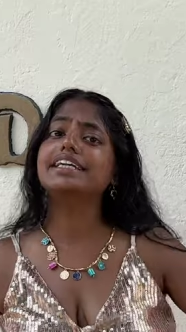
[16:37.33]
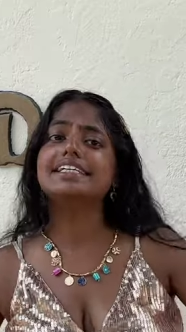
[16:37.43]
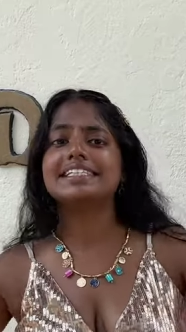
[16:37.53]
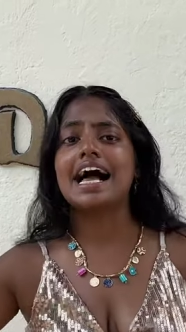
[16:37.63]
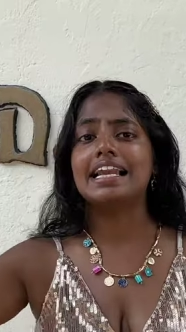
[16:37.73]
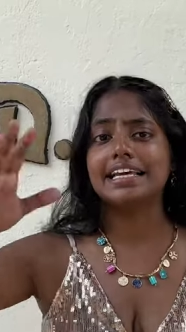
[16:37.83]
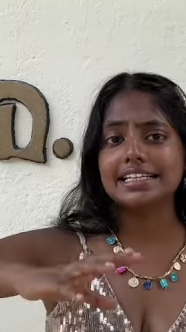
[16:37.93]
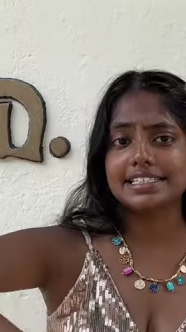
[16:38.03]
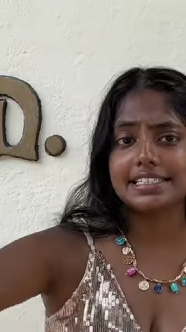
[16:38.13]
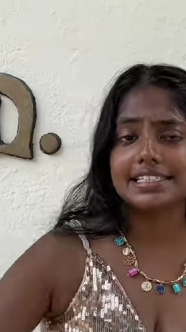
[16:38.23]

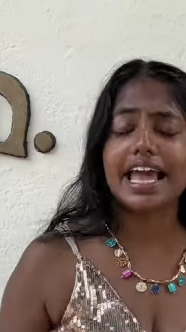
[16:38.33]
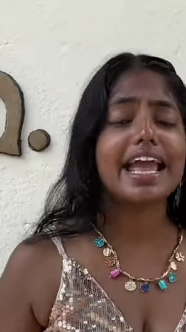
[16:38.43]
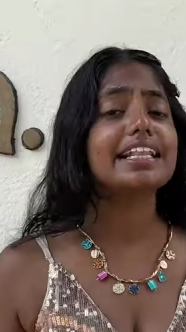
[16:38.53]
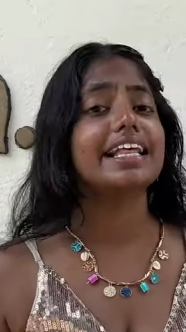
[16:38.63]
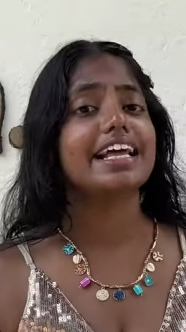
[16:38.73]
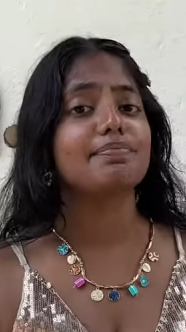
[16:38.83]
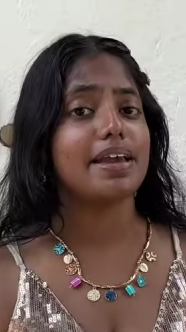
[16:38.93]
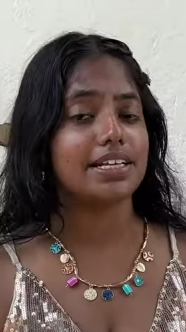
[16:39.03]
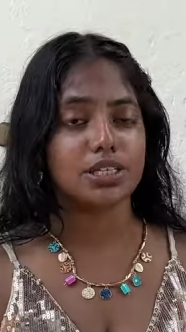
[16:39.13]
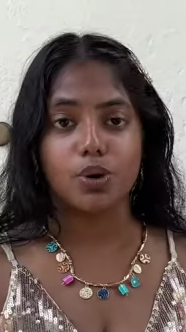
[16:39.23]
desalinates it and then
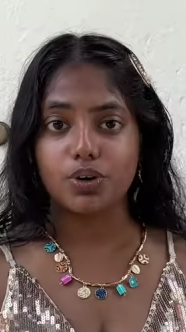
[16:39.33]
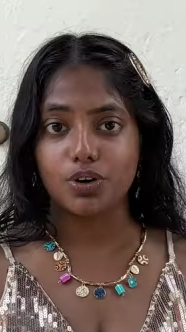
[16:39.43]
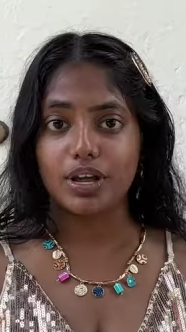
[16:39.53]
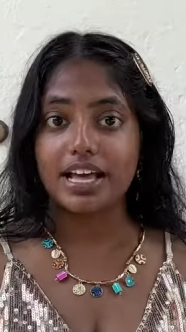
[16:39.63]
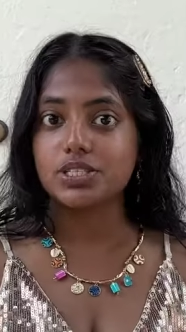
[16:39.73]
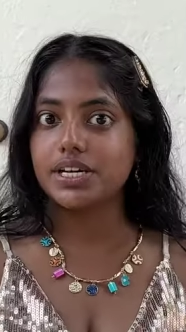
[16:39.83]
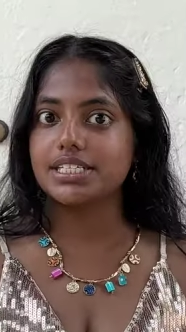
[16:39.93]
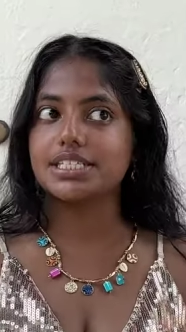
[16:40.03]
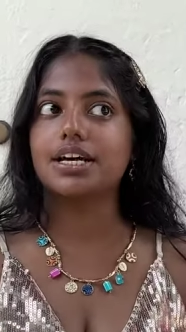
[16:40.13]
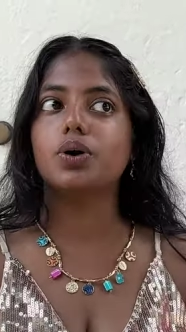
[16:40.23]
makes Coca-Cola. So it's
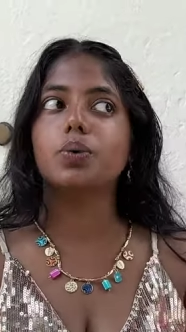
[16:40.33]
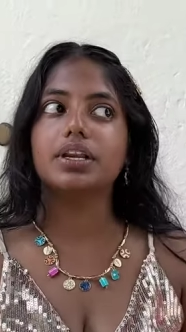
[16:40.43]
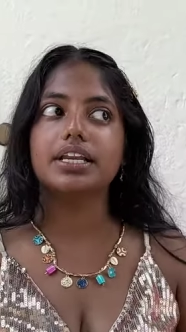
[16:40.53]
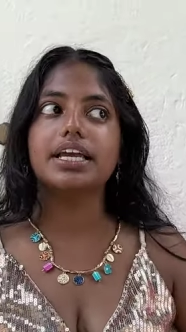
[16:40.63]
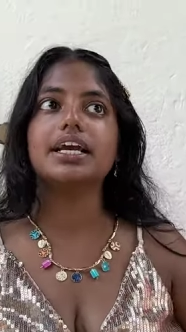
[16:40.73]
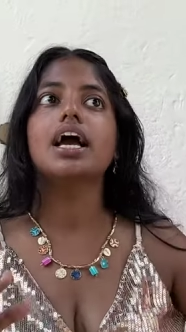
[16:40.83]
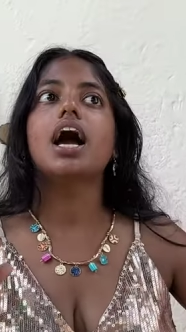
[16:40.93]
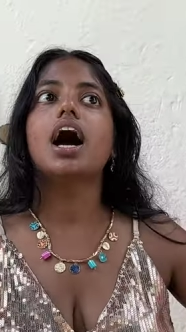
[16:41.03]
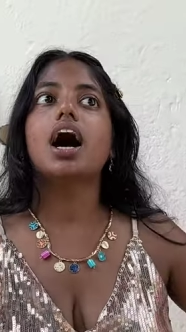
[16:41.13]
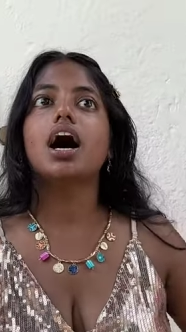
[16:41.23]
the only
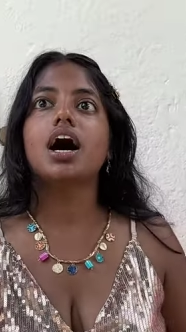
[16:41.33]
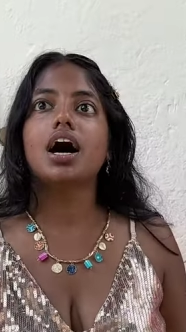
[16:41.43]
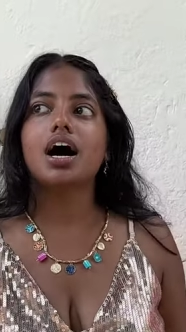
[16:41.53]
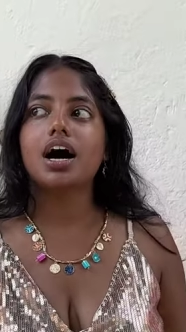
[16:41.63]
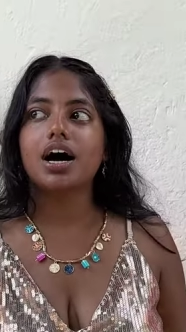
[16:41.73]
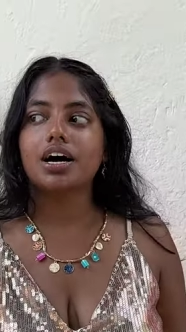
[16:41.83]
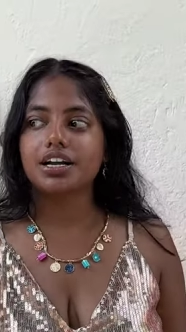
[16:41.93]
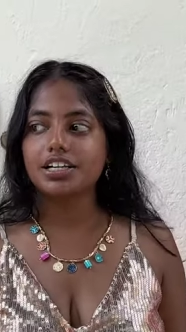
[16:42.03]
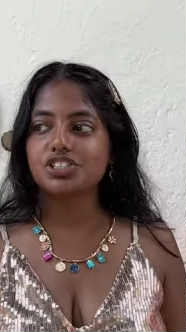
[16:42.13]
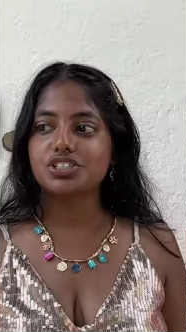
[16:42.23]

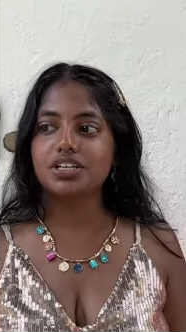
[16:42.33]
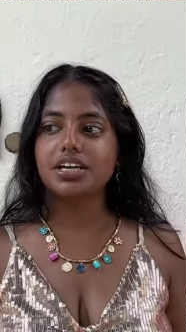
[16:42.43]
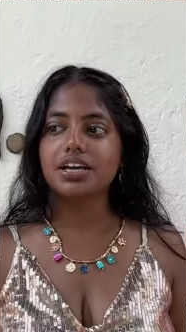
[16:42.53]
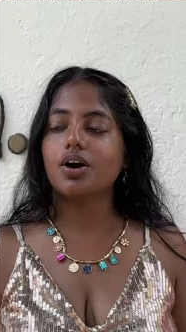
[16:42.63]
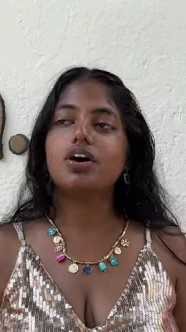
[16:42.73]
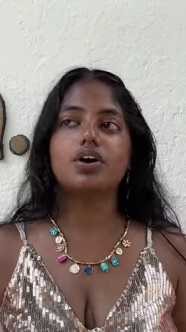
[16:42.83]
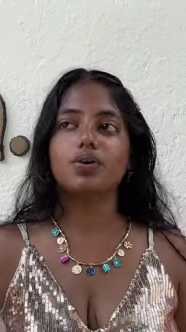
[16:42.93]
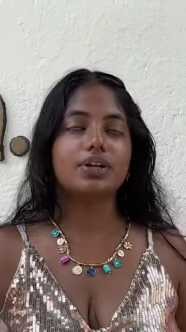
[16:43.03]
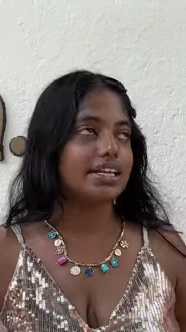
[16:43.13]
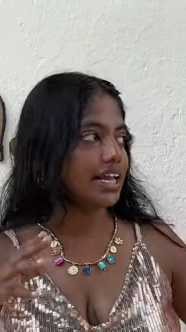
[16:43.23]
only
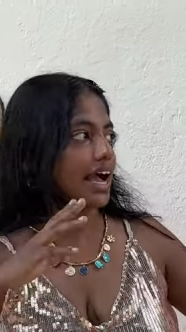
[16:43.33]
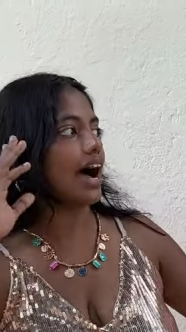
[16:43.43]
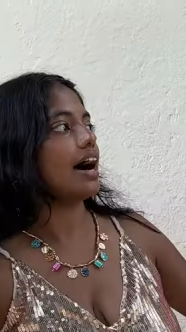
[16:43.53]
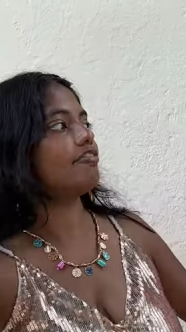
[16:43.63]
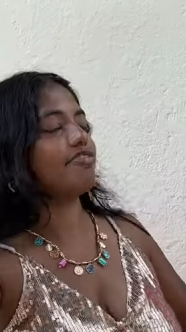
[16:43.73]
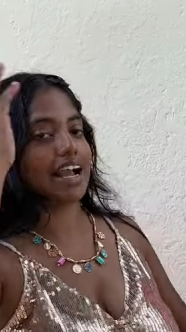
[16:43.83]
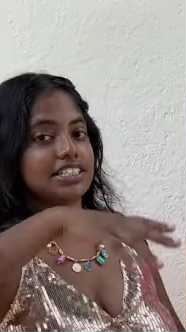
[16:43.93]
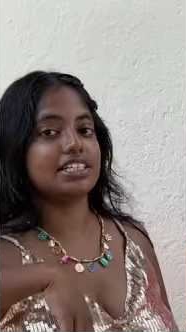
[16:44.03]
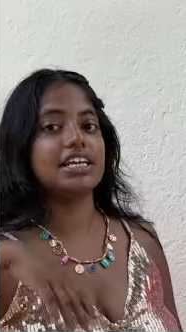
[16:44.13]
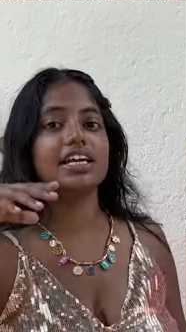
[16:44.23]

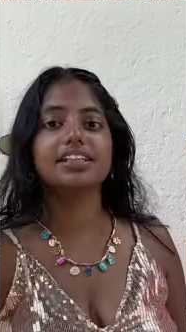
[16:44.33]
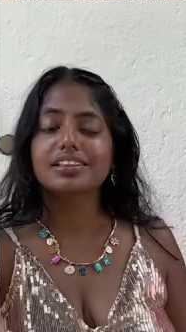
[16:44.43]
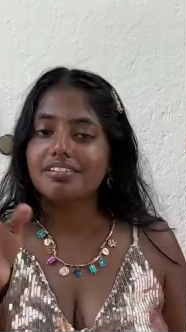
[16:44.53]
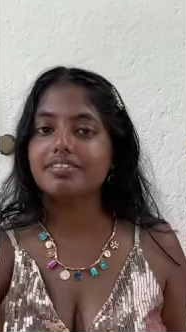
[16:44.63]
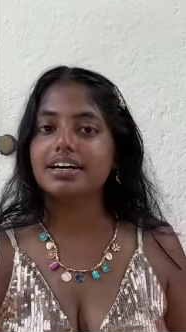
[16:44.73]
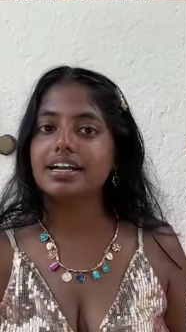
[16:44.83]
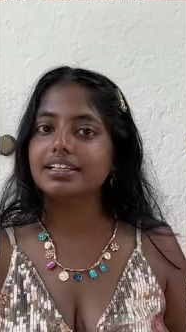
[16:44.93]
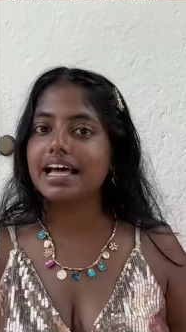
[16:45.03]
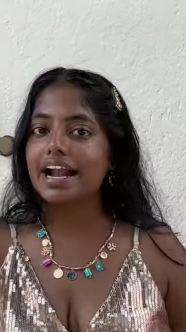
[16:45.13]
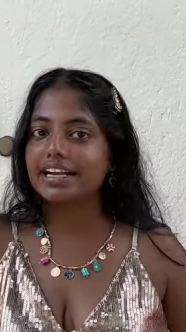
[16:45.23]
factory in the world
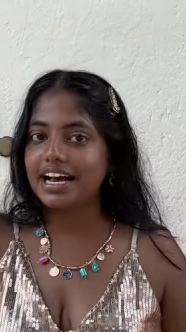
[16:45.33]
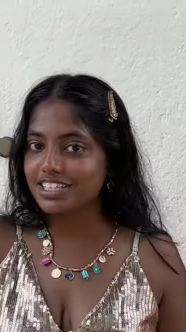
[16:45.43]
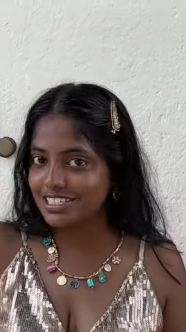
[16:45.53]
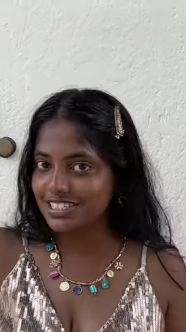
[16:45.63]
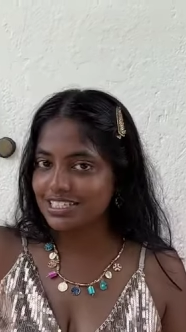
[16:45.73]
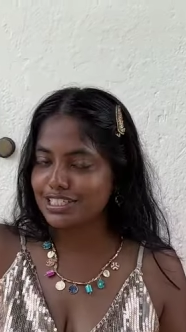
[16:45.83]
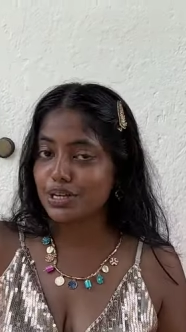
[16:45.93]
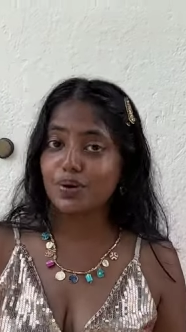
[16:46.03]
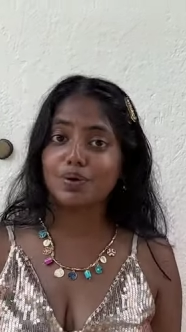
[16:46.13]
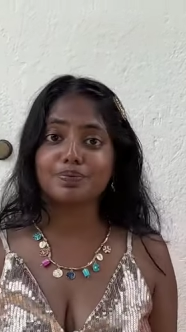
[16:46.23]
that does this.
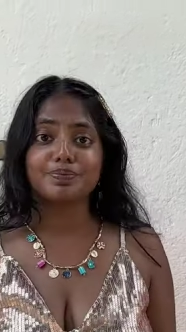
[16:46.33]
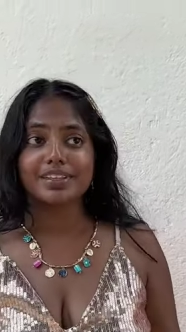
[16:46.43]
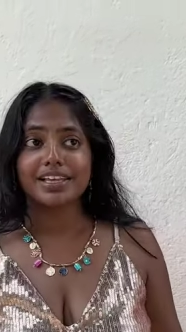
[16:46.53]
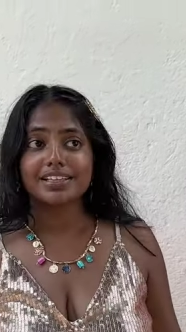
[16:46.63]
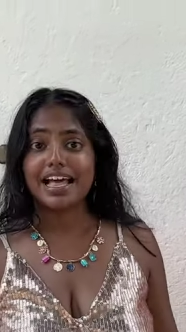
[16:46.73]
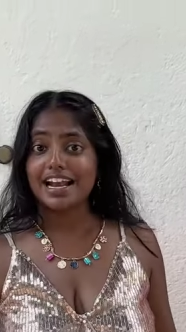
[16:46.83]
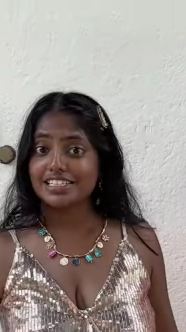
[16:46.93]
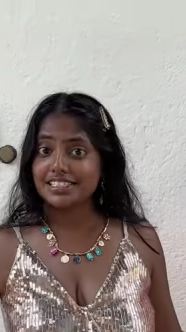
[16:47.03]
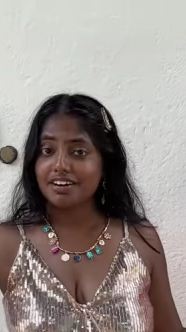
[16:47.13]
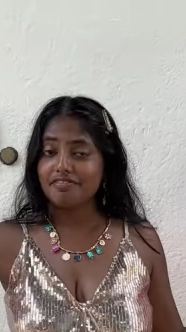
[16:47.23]
So
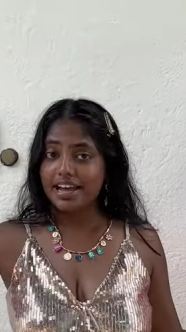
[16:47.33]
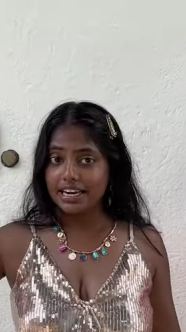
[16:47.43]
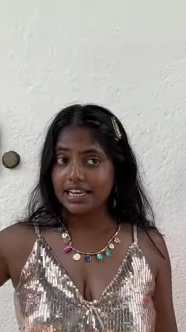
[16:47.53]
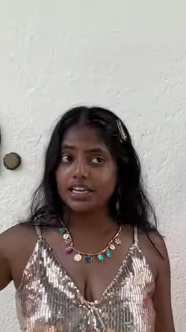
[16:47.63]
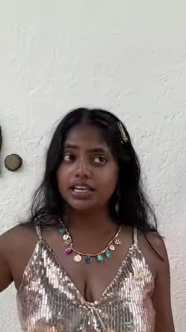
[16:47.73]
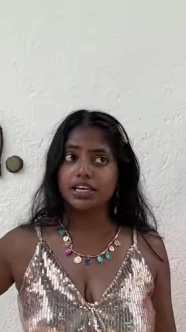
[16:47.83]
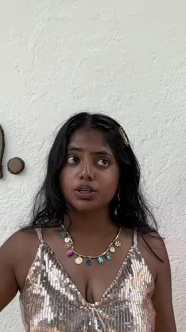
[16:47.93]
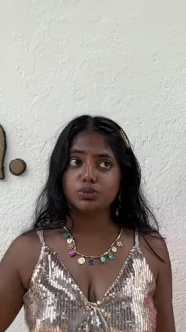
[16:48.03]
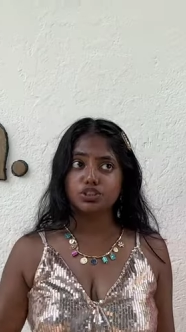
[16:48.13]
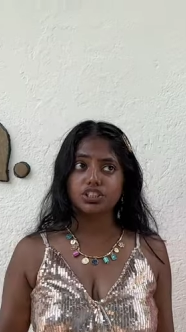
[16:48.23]
that's a very
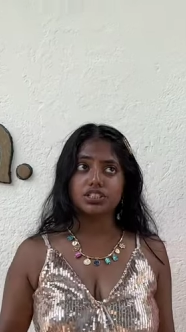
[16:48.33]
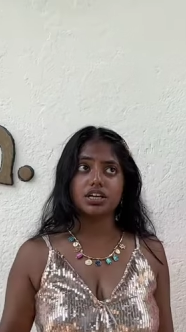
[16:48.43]
huge